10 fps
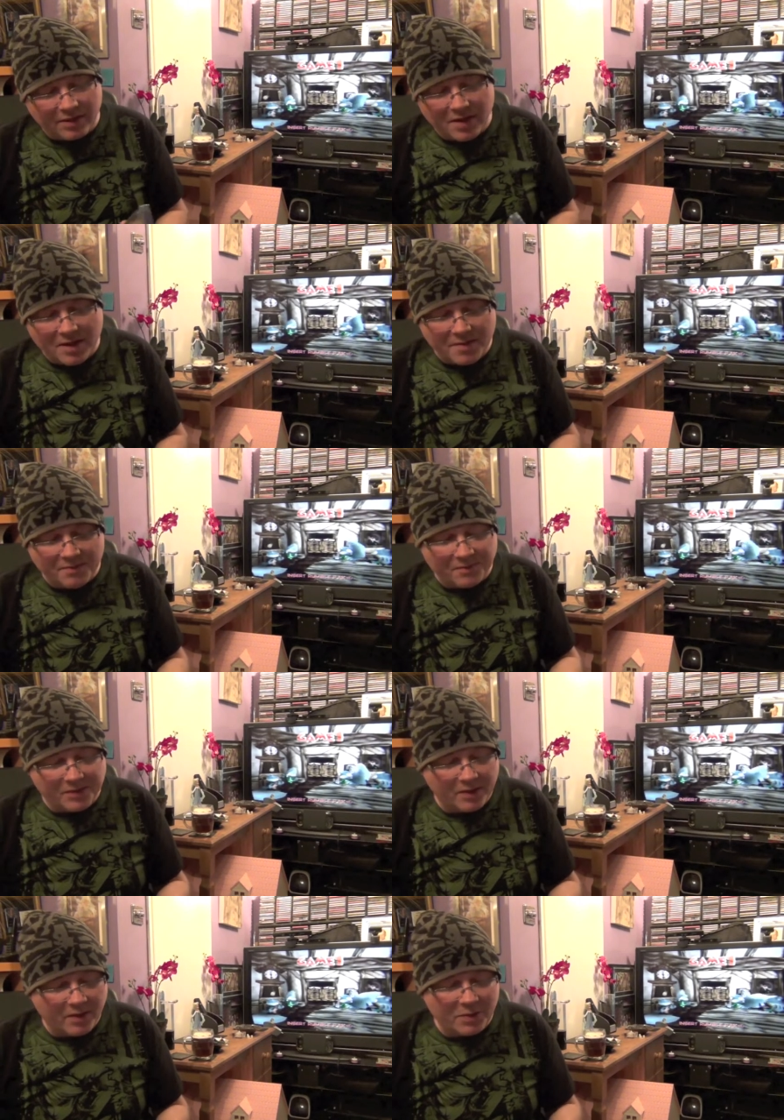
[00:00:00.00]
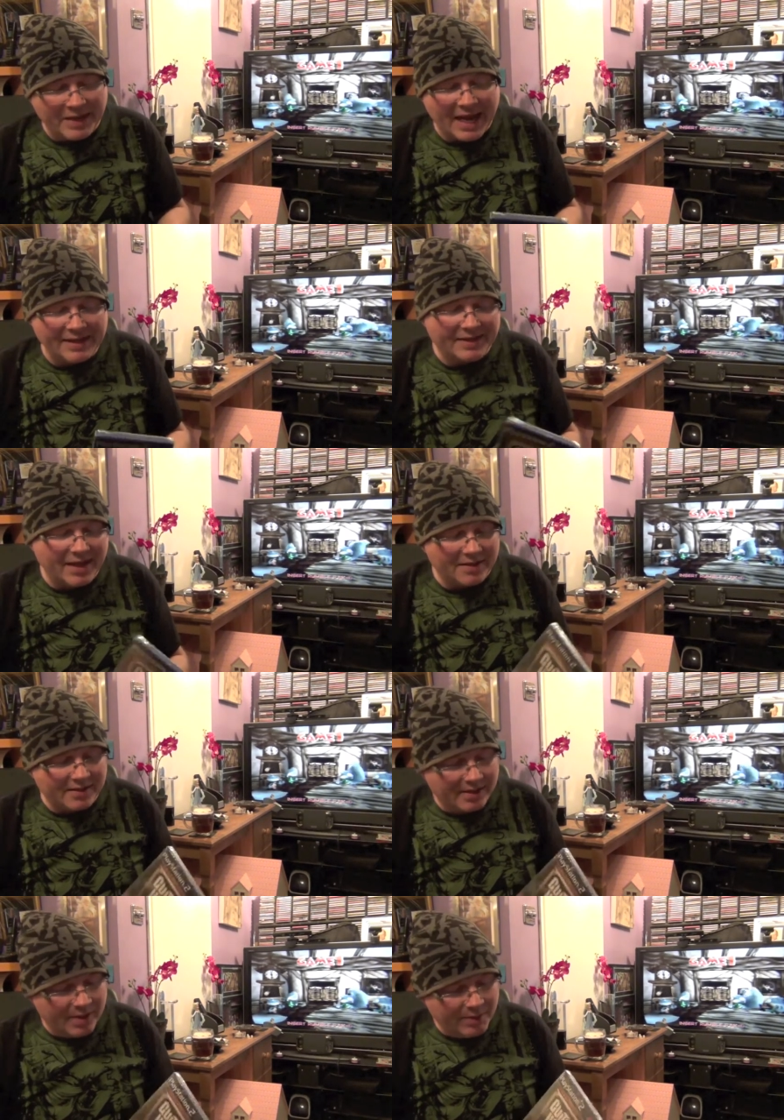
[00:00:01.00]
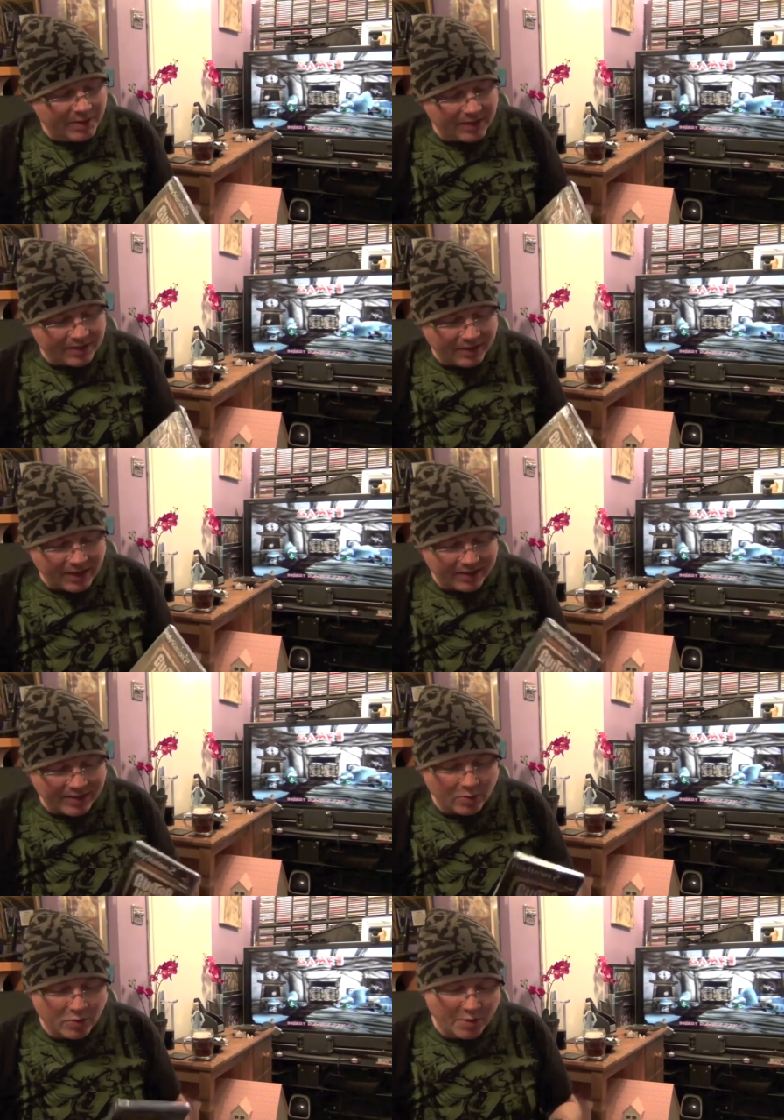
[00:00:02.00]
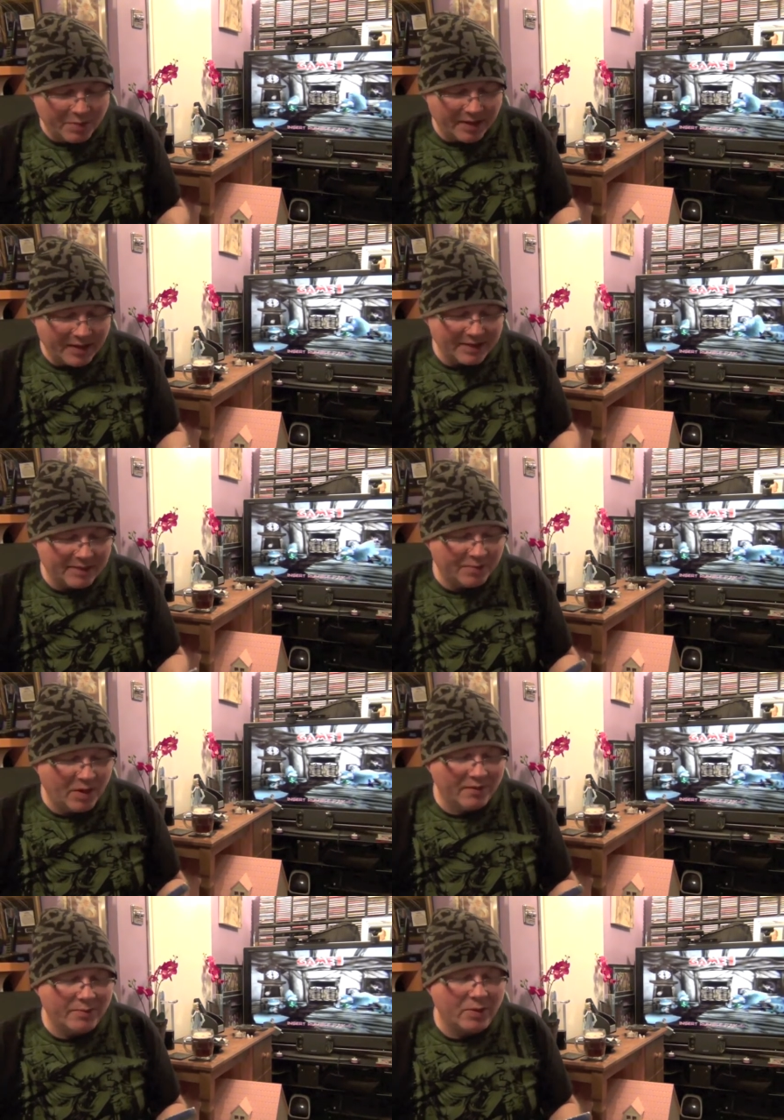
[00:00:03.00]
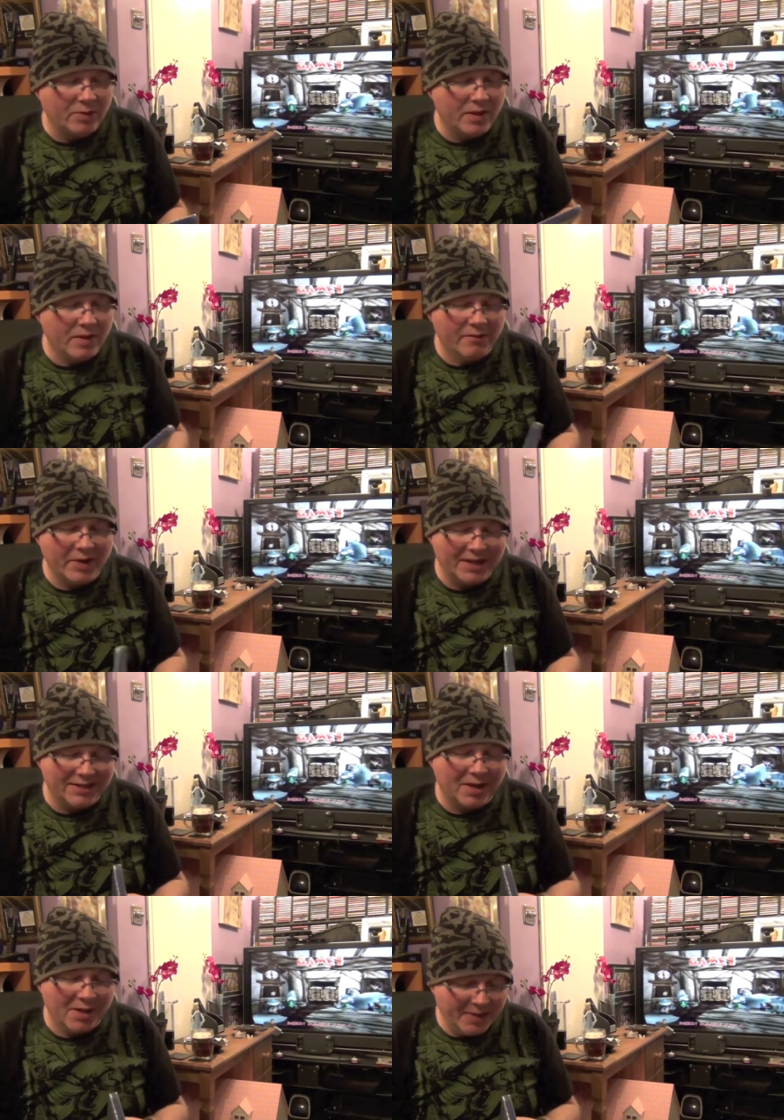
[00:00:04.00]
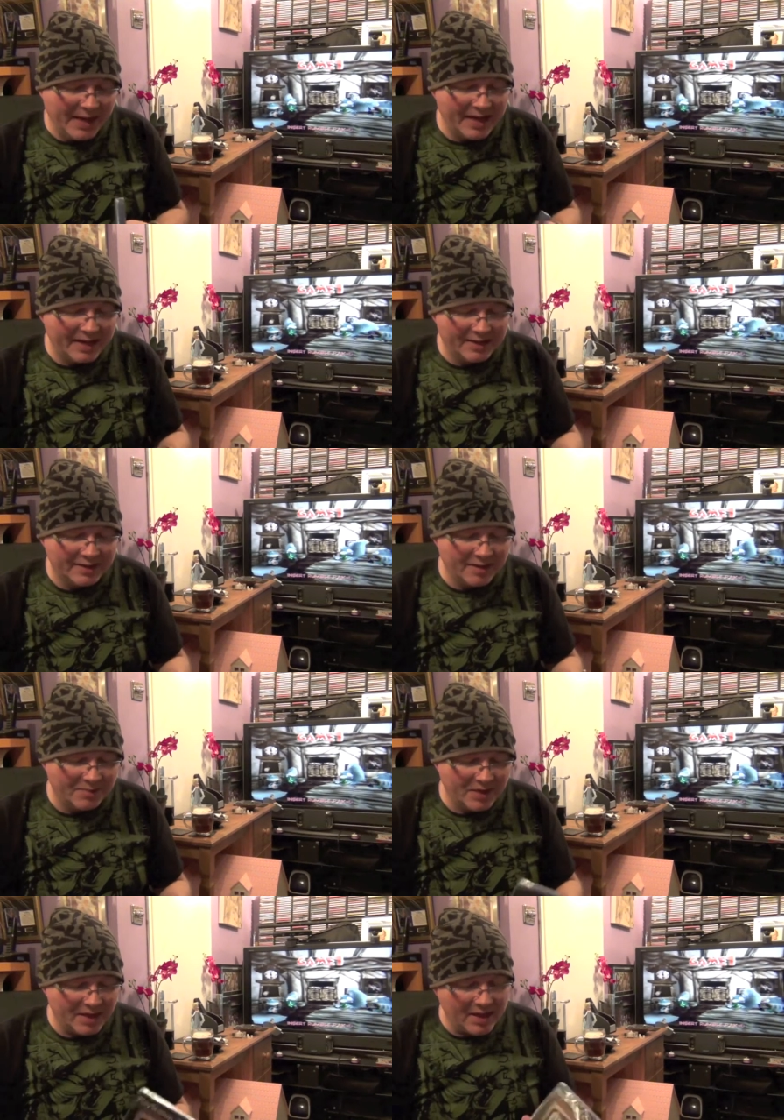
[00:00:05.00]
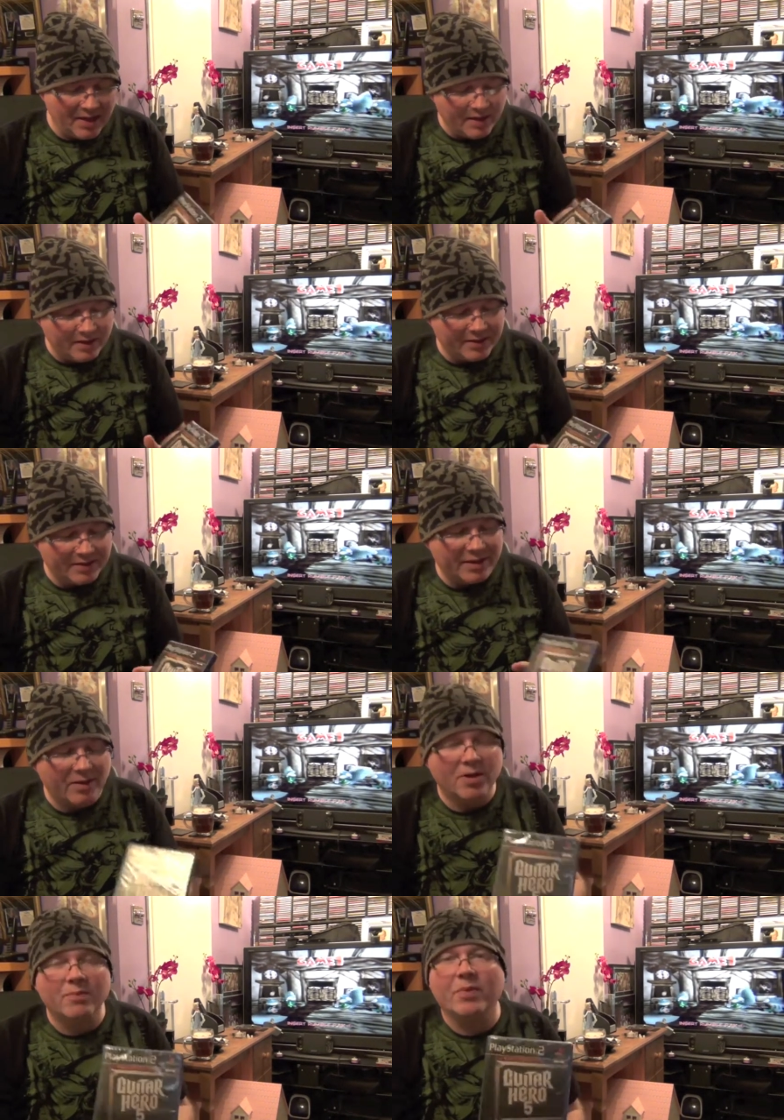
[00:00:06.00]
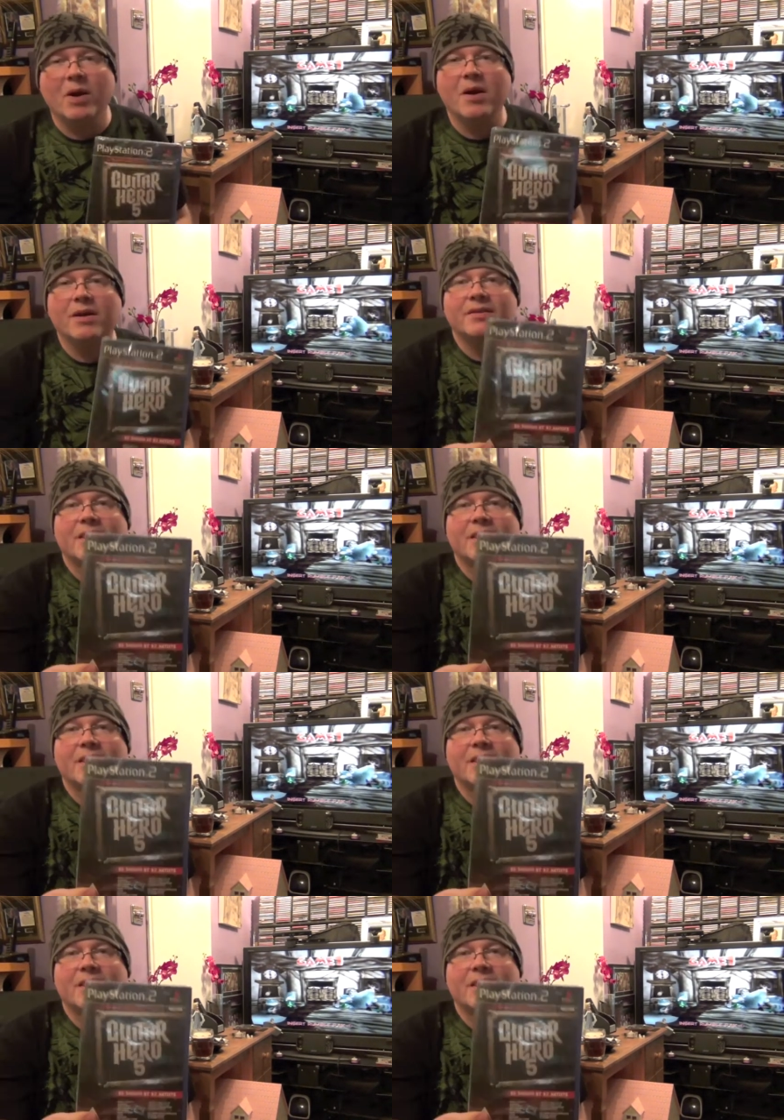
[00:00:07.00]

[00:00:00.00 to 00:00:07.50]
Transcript: I already had this unsealed, but it's nice to get a sealed copy that isn't part of the guitar pack. It's a sell-alone part. It's